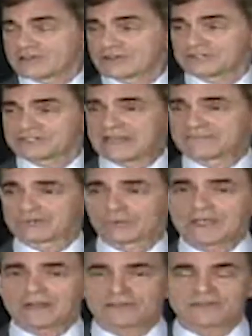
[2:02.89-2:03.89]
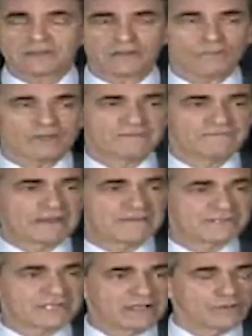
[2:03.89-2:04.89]
asked our staff to rate us on a 1 to
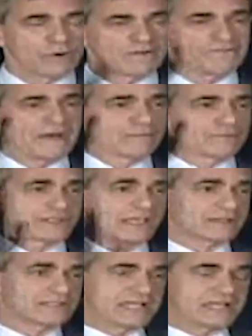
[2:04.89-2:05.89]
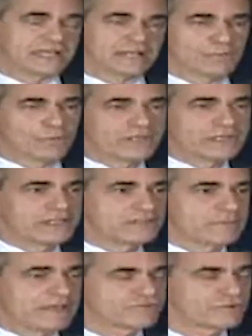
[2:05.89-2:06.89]
5 scale, where 5 was outstanding and 1
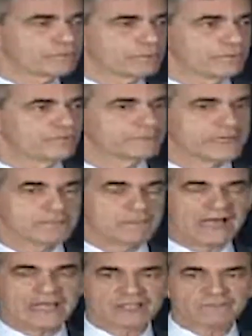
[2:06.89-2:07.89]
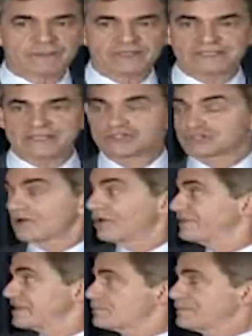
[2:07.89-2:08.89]
needs major improvement. And my expectation
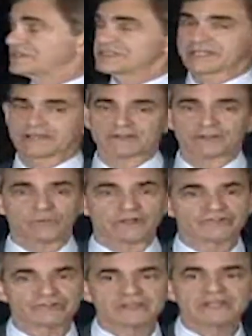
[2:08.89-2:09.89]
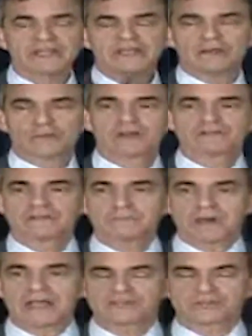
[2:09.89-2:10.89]
on this particular question was
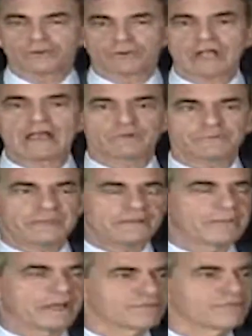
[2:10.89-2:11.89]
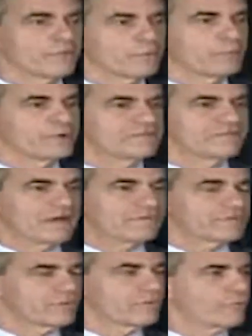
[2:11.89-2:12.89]
that my score, I would be about a
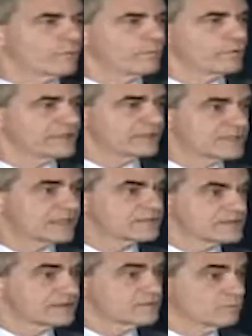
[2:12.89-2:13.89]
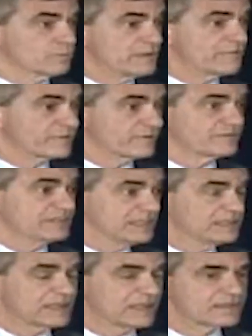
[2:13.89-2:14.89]
4.5 or a 4.6, because when we first
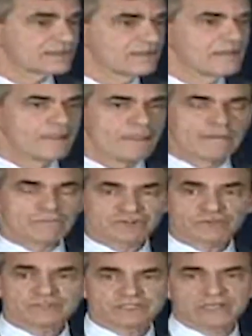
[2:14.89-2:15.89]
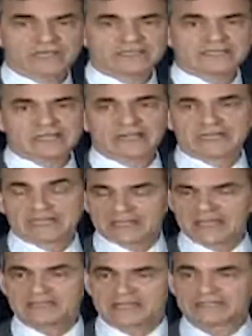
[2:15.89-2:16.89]
did this, which was in 1998,
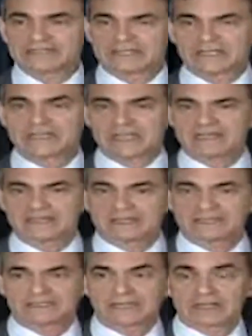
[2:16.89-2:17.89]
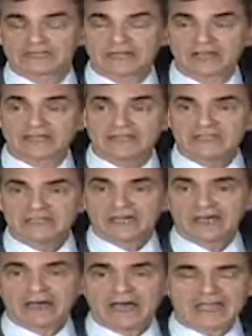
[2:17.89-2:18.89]
late 1998, 1999.
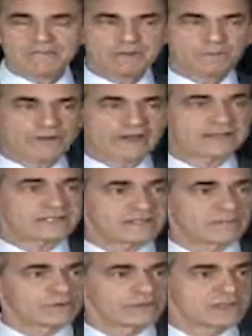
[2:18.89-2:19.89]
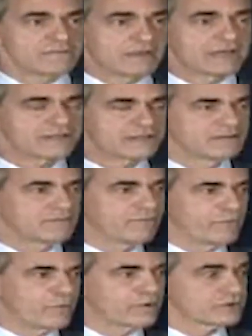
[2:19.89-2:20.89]
I had been practicing emergency medicine
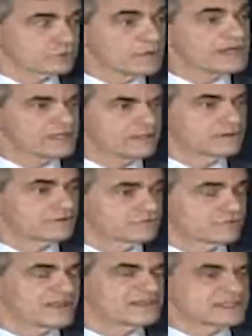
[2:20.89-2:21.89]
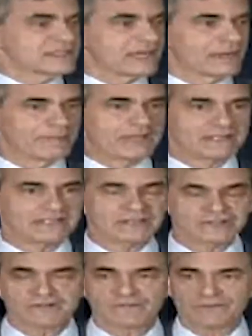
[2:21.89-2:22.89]
for 20 years, transcendental
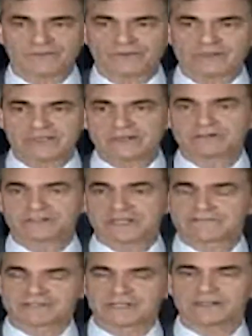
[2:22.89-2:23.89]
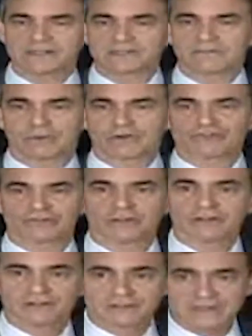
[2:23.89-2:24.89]
meditation for 30 years. I've studied some martial
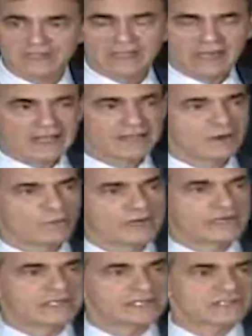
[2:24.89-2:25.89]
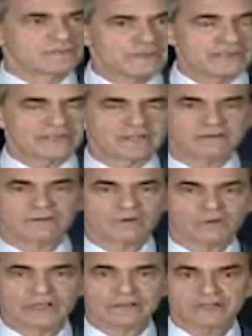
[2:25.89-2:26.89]
arts. I know what it is to be centered and
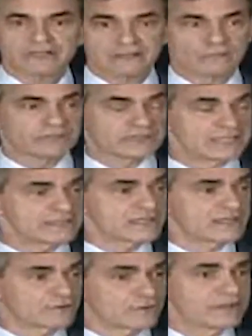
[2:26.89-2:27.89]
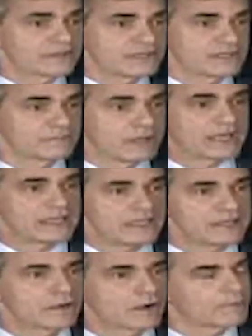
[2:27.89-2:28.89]
grounded. And when things get crazy in my
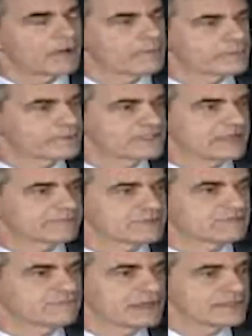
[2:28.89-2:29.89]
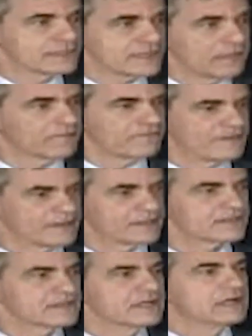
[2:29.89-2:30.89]
ER, my perception of myself
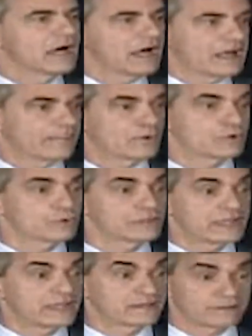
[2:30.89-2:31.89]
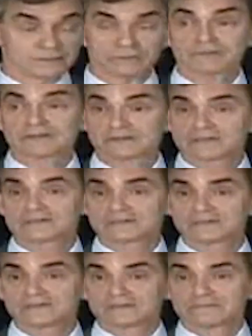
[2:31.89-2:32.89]
is, I am Cool Hand Luke.
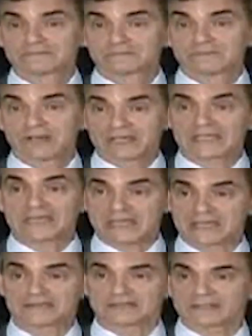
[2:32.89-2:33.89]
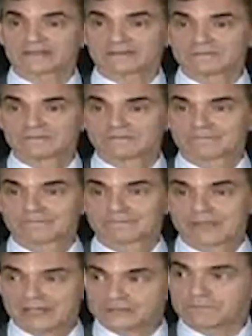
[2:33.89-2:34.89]
I can handle it.
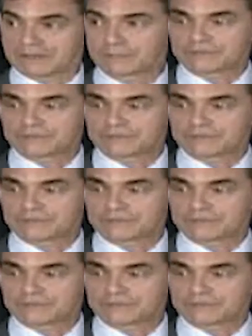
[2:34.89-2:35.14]
That's my